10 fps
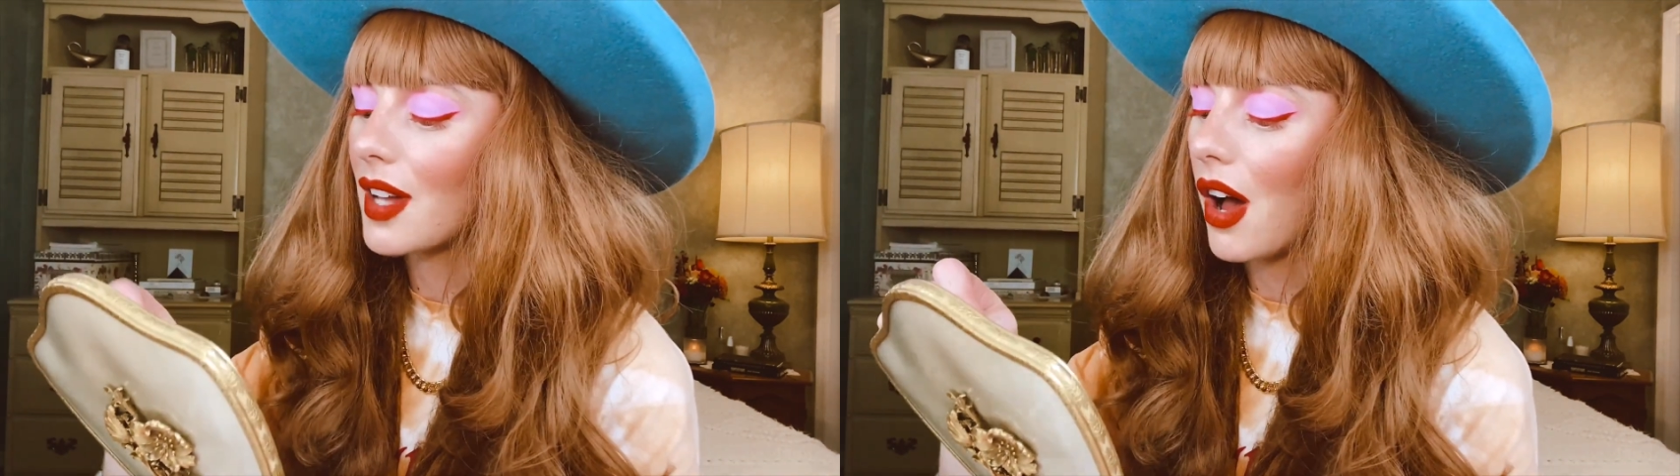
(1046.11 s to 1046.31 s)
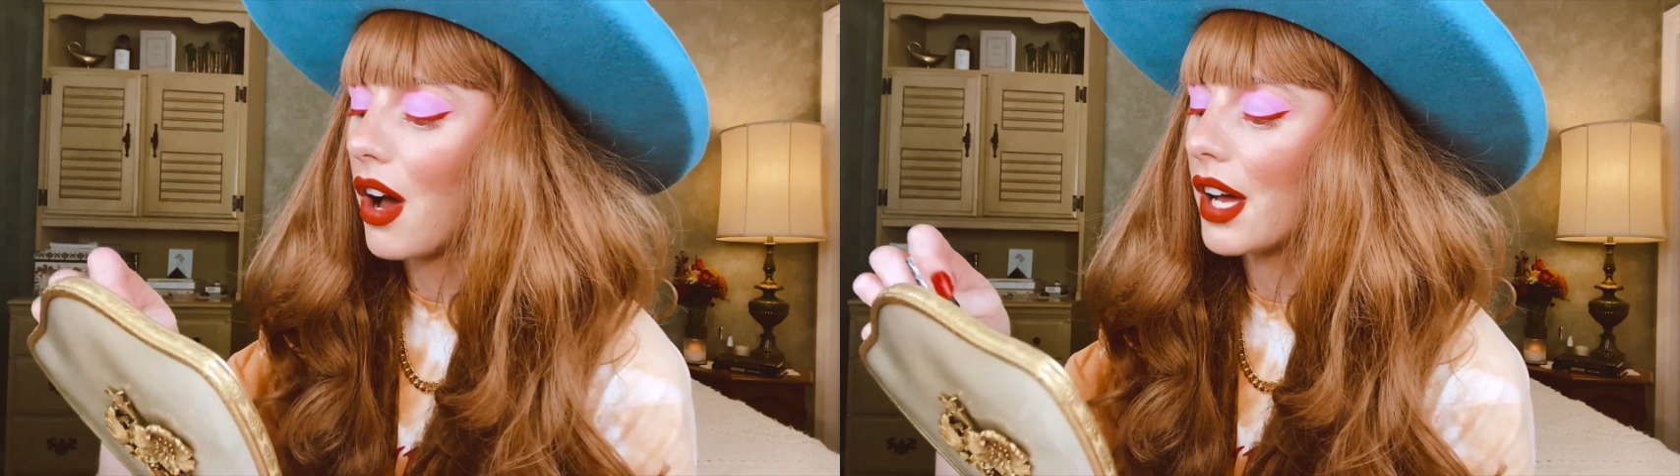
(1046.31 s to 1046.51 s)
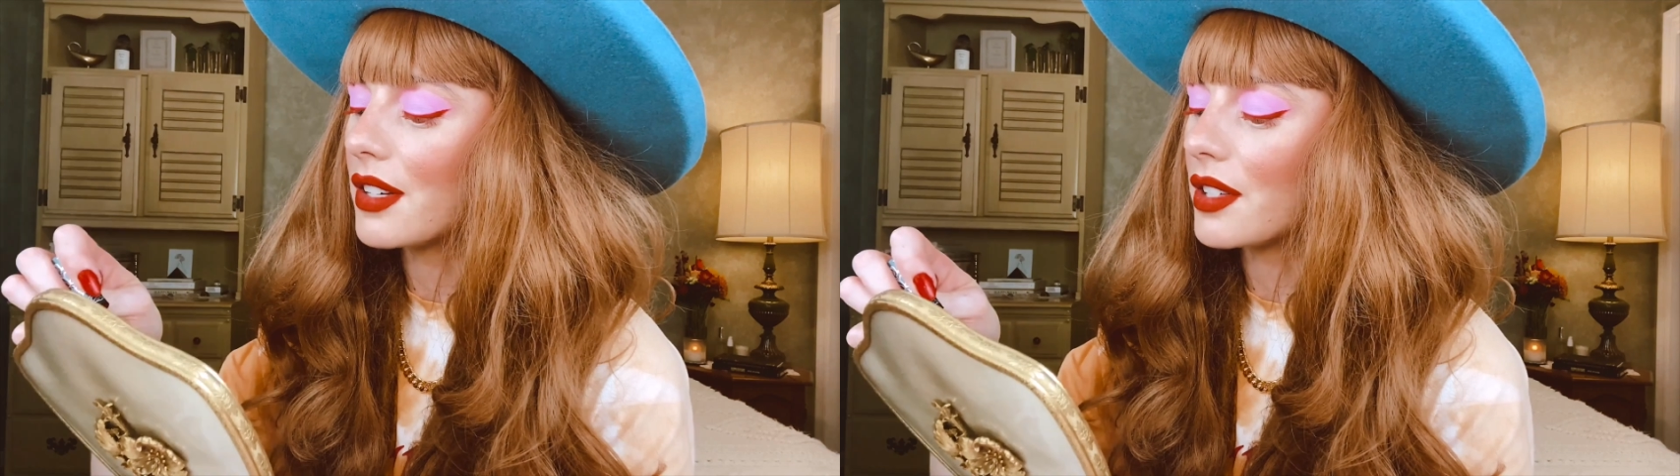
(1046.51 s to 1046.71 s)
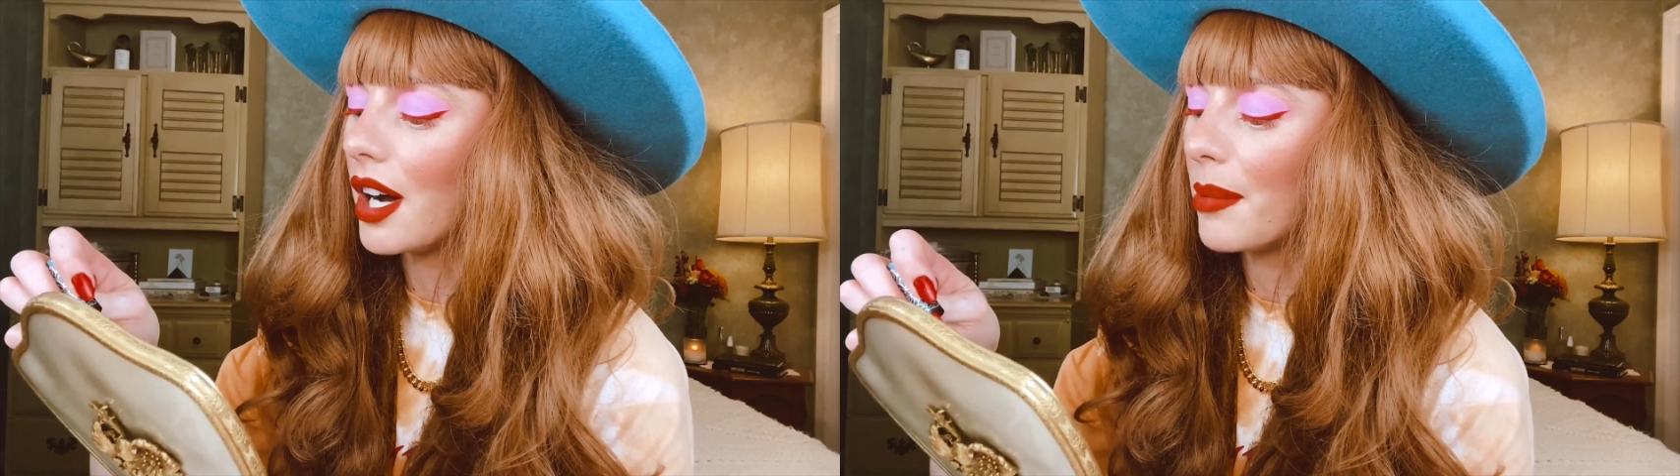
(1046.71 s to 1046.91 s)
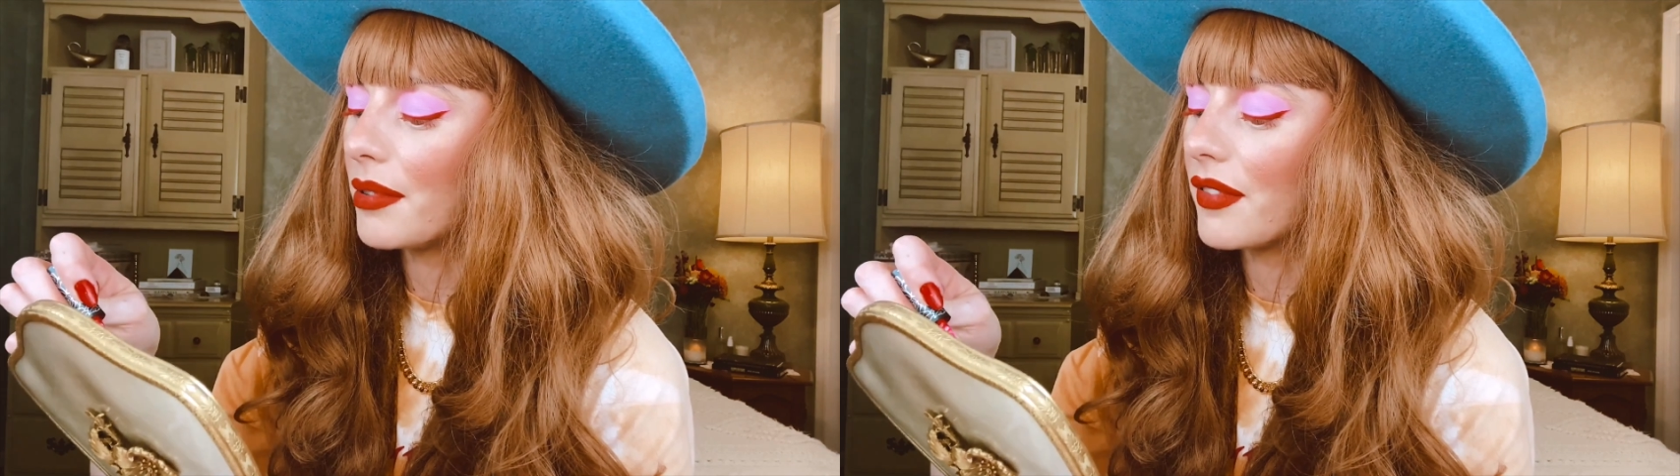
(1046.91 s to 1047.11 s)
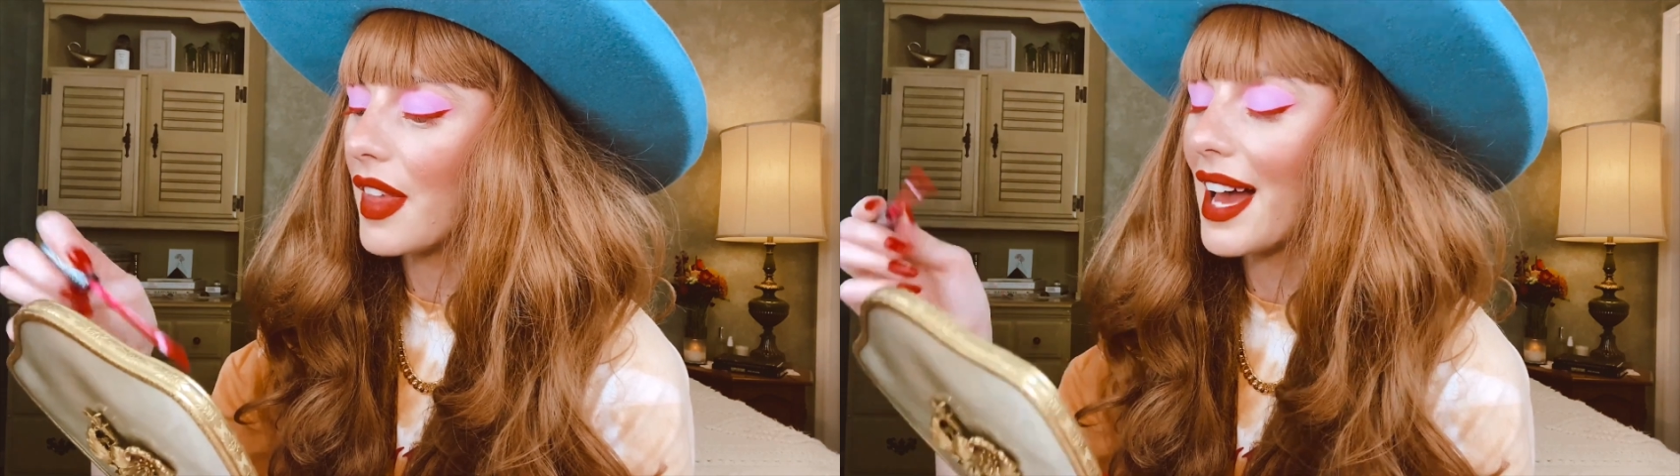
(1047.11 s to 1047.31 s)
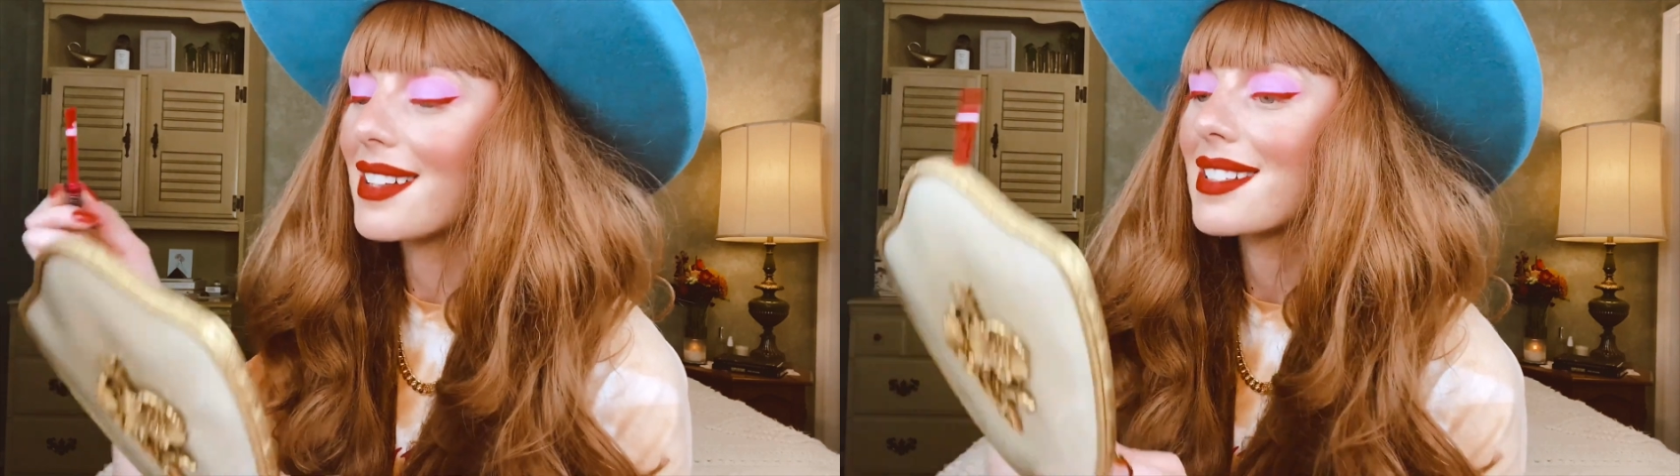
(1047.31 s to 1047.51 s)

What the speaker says: on top of that.